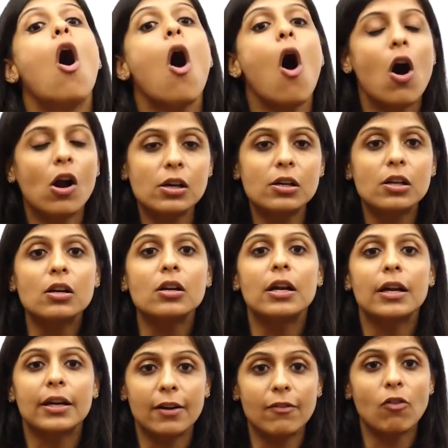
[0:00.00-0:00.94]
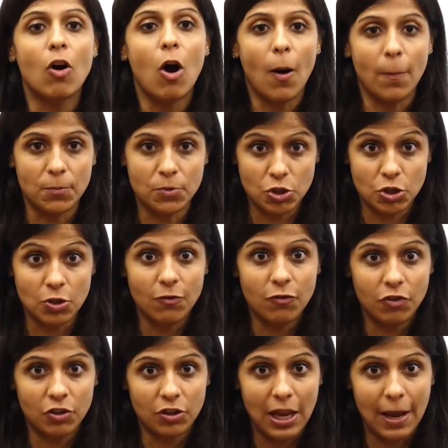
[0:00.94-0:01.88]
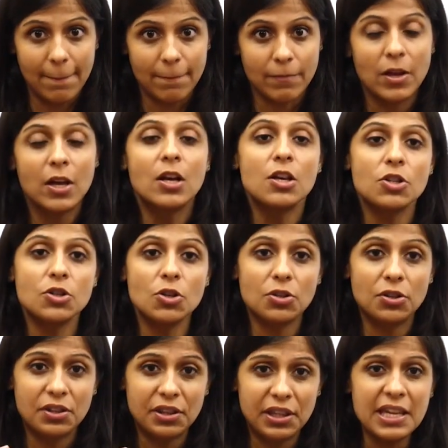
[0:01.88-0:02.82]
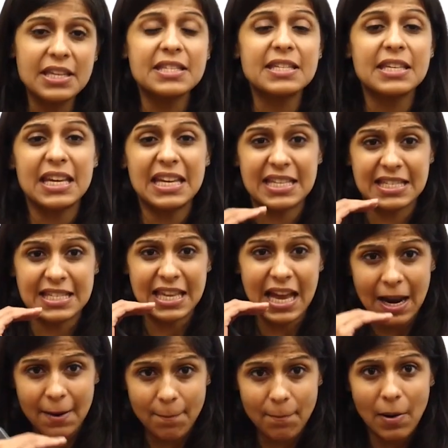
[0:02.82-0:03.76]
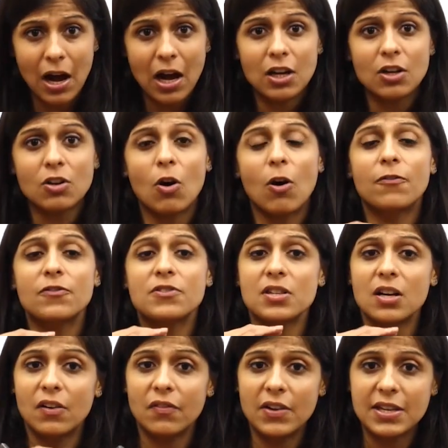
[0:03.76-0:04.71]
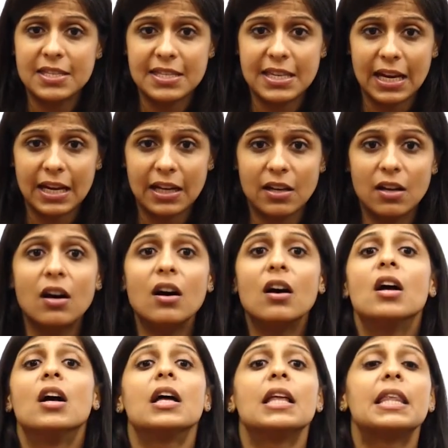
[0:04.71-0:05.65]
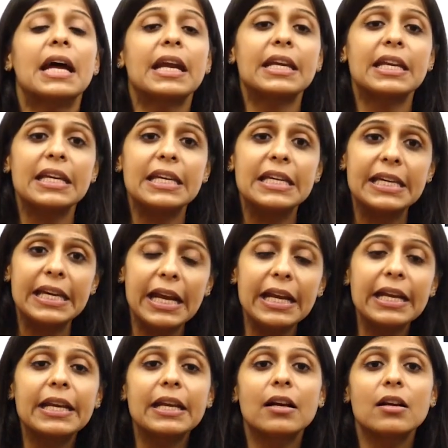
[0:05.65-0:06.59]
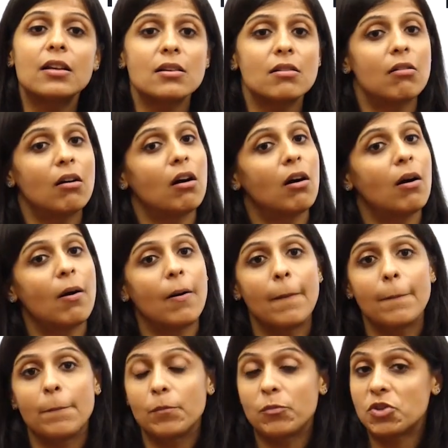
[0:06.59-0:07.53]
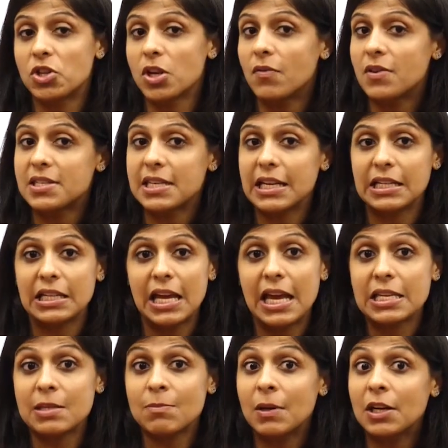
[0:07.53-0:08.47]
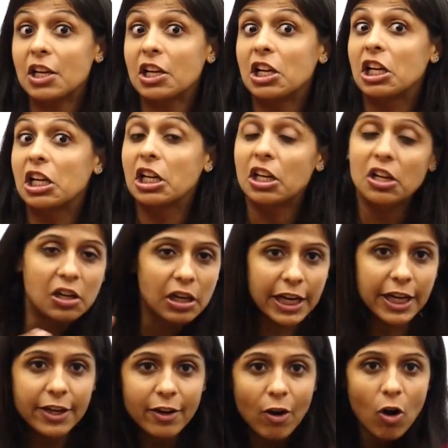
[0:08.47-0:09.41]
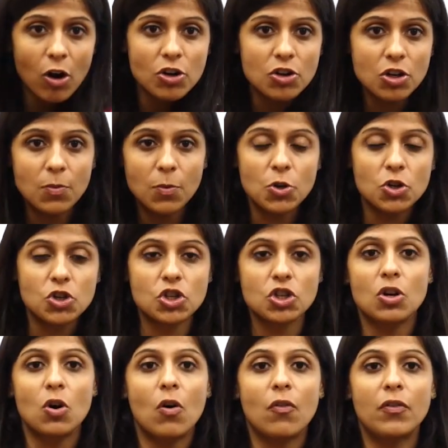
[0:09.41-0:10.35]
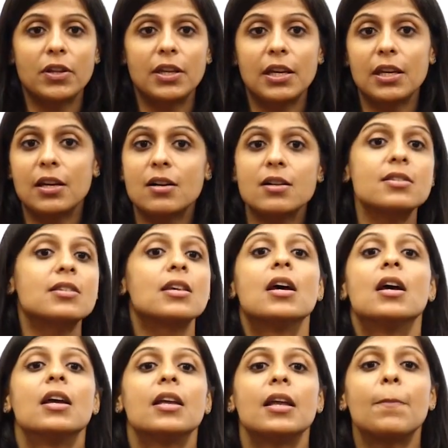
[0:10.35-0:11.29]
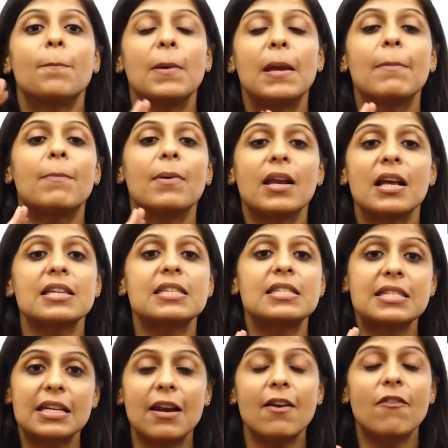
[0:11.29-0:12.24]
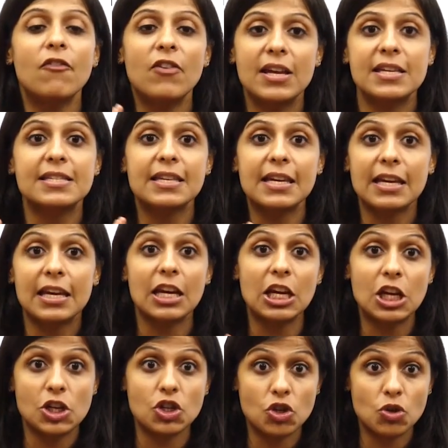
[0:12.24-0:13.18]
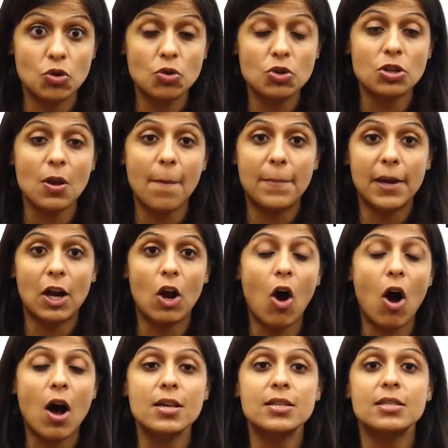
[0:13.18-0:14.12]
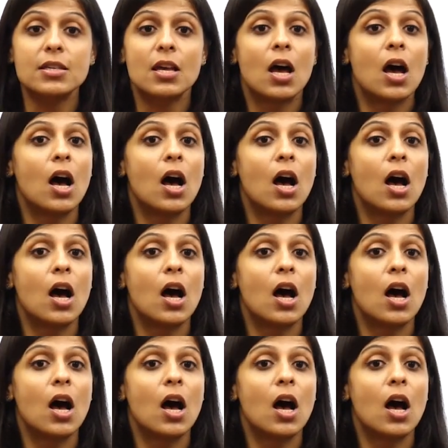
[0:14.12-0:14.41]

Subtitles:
alternative option for them. So this is that part of service sector that yet service sector has made a great contribution over the years, yet people are still facing issues because